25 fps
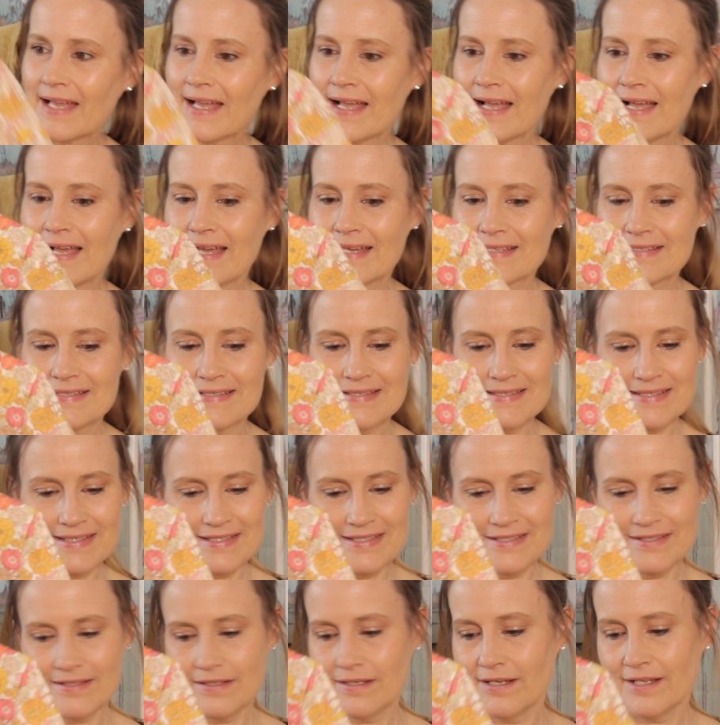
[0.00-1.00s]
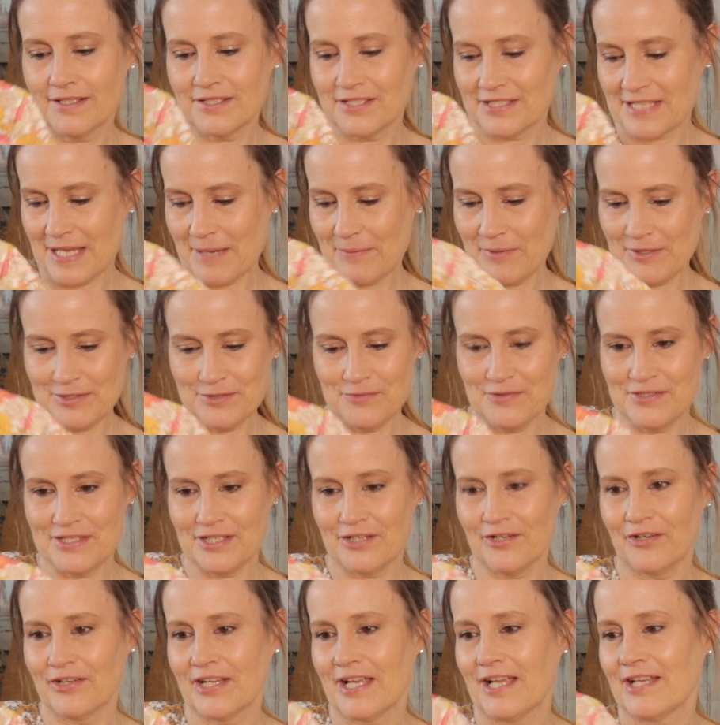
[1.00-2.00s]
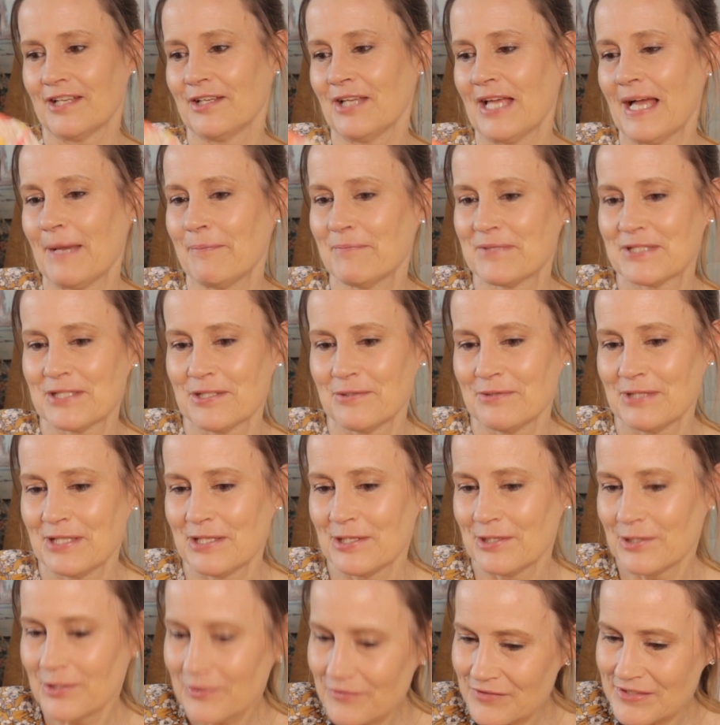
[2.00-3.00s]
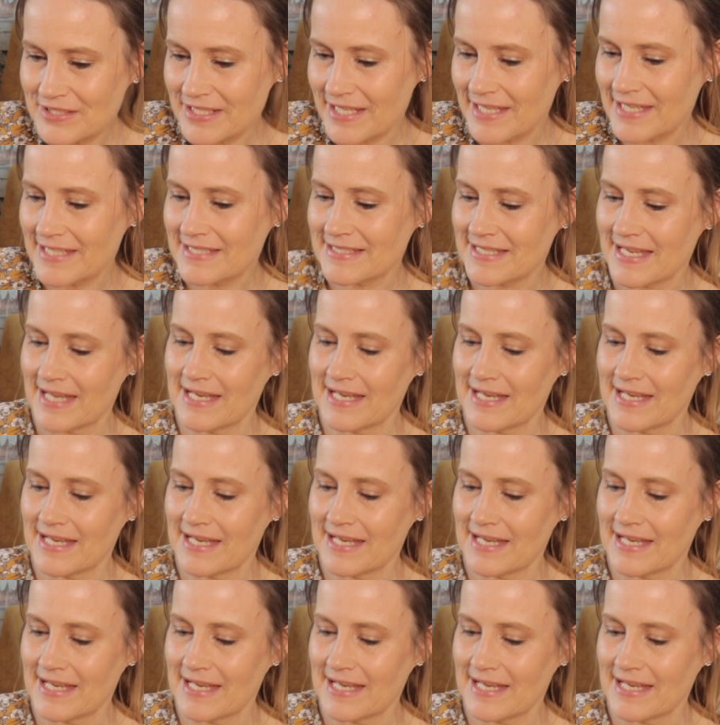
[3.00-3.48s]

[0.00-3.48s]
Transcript: And as soon as I got it, I absolutely loved it.